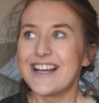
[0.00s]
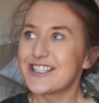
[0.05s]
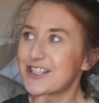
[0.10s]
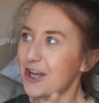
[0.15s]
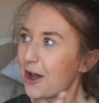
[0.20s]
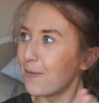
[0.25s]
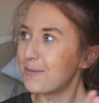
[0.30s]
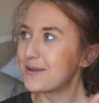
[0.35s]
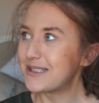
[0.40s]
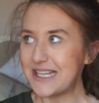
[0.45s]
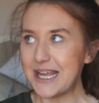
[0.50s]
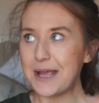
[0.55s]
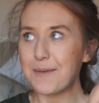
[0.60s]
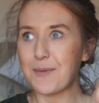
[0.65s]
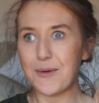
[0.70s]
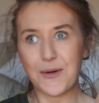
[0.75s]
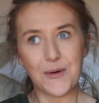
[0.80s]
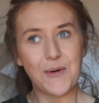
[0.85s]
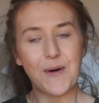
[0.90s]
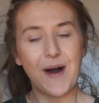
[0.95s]
top tip
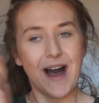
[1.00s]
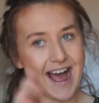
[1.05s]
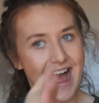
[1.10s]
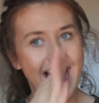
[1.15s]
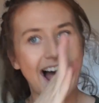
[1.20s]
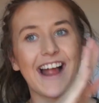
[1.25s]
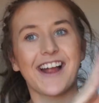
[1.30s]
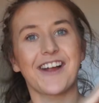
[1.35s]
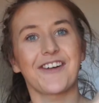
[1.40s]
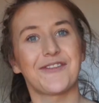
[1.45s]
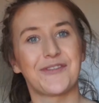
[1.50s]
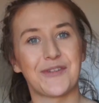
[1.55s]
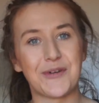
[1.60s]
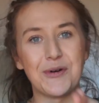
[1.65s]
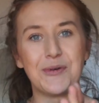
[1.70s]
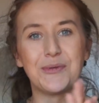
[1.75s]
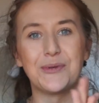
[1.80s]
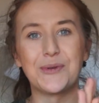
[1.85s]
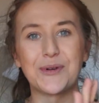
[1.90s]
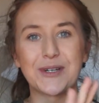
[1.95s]
or hack for
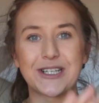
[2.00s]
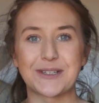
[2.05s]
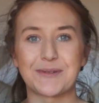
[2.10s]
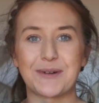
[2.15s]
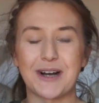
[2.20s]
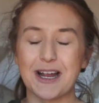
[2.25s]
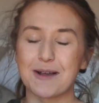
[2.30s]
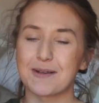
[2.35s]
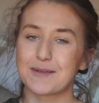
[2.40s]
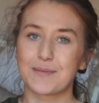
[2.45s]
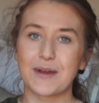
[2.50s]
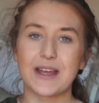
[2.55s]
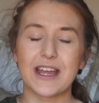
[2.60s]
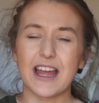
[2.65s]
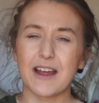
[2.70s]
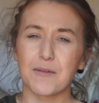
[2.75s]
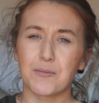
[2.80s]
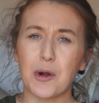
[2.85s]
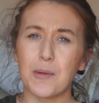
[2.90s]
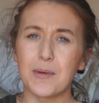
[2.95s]
water wipes, but
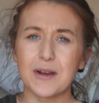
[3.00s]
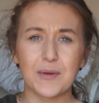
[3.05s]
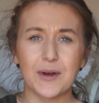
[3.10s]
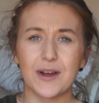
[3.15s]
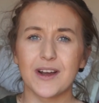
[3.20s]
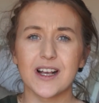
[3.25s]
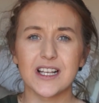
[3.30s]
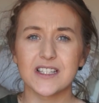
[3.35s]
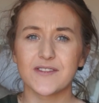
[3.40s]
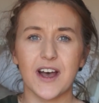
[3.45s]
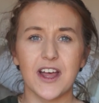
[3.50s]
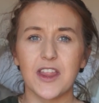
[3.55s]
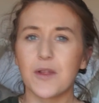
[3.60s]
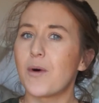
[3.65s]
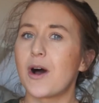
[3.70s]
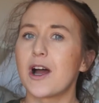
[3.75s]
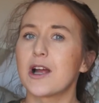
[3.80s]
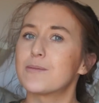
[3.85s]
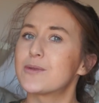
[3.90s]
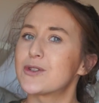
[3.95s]
it probably works for other
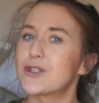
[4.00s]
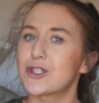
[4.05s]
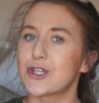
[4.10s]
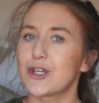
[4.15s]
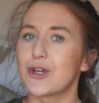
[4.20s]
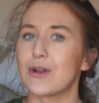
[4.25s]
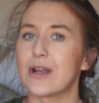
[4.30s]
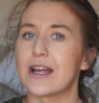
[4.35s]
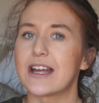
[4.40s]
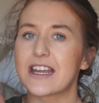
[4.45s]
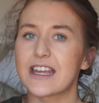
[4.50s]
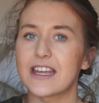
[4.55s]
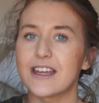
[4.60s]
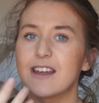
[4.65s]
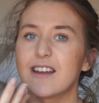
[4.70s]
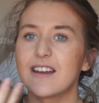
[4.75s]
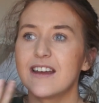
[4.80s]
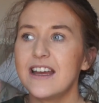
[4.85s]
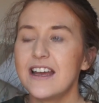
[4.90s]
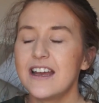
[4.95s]
wipes too. Like,
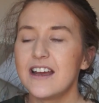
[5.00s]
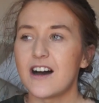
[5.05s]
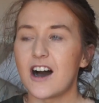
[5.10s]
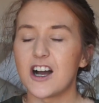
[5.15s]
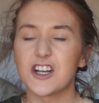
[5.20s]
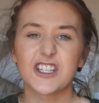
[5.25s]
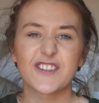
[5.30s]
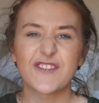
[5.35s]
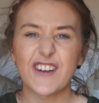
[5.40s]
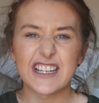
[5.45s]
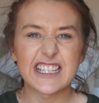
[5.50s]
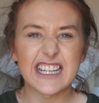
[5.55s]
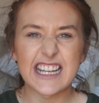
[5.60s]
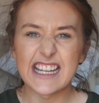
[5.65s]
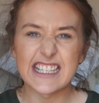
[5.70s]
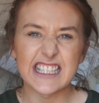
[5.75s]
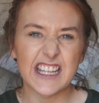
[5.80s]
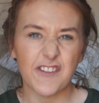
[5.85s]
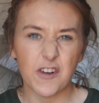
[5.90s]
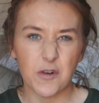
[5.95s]
I just find it
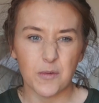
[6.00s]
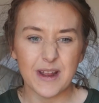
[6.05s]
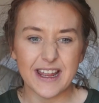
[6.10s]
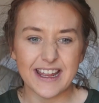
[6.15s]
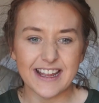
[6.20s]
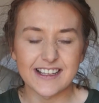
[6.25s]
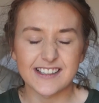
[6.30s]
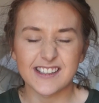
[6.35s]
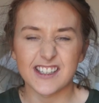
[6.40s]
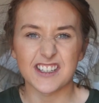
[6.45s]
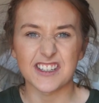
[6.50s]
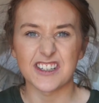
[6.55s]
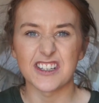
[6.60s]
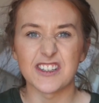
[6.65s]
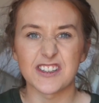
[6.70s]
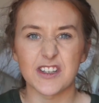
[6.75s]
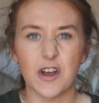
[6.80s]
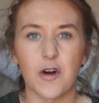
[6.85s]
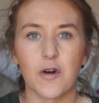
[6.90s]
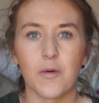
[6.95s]
easier for wees, so to
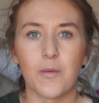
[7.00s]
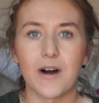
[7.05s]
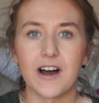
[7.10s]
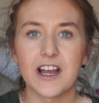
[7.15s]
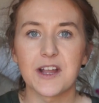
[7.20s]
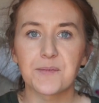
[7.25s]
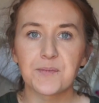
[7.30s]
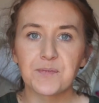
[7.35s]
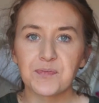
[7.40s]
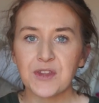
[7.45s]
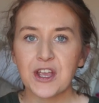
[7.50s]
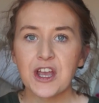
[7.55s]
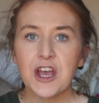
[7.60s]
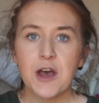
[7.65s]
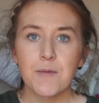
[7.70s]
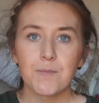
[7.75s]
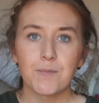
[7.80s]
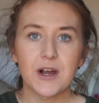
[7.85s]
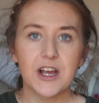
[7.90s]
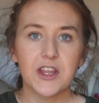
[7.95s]
use a whole wipe.
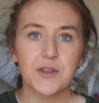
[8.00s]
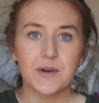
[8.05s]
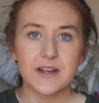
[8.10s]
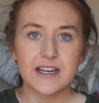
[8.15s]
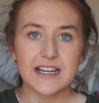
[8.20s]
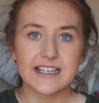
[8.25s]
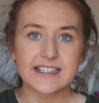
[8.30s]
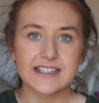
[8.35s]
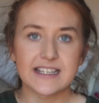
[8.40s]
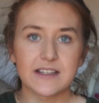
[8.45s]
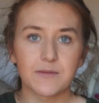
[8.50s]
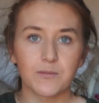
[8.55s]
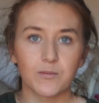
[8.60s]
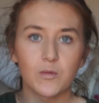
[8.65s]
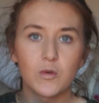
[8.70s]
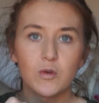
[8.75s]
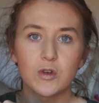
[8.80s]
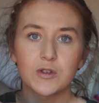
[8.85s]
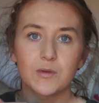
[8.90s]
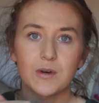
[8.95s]
My other one is that
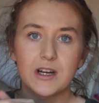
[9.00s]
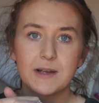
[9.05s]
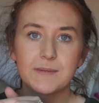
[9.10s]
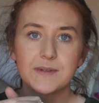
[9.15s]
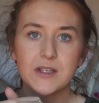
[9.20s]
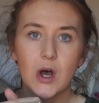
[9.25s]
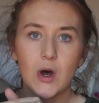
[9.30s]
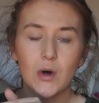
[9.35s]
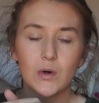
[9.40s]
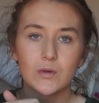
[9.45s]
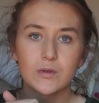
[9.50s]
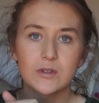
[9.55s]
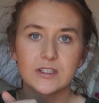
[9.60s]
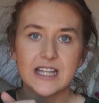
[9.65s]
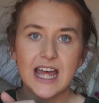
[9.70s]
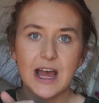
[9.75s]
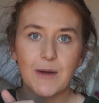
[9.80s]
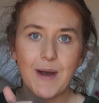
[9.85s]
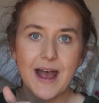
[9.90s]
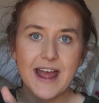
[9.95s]
water wipes hold
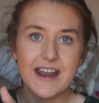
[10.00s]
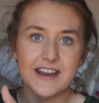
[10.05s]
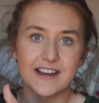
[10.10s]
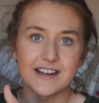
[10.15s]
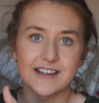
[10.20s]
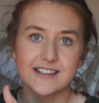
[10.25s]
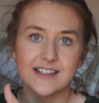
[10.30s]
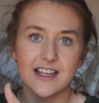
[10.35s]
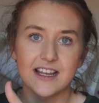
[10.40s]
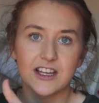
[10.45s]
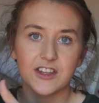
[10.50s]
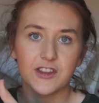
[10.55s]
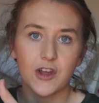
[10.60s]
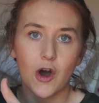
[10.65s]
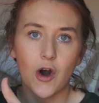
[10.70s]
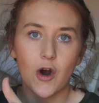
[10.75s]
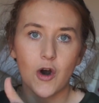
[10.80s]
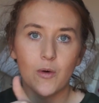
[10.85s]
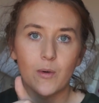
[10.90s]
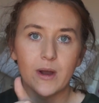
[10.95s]
their wetness like the
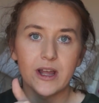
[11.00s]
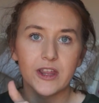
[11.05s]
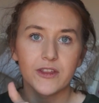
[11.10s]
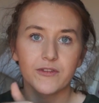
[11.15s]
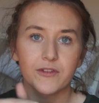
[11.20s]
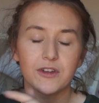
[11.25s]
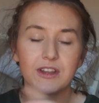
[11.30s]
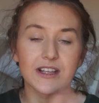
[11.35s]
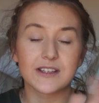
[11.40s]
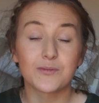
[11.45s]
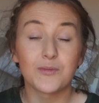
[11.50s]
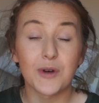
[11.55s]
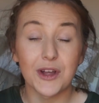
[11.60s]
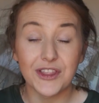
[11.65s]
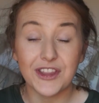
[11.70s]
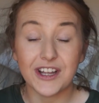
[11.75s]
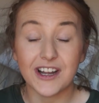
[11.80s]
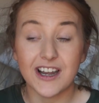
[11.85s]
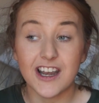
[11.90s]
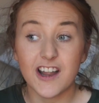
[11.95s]
whole way through. That's
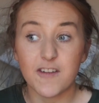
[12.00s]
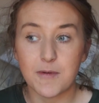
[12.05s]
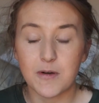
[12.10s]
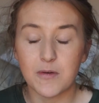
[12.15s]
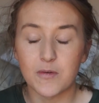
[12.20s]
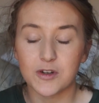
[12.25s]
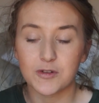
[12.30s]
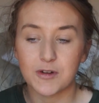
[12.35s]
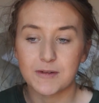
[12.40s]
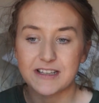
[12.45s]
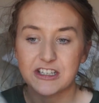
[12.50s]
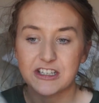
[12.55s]
one thing I love about water wipes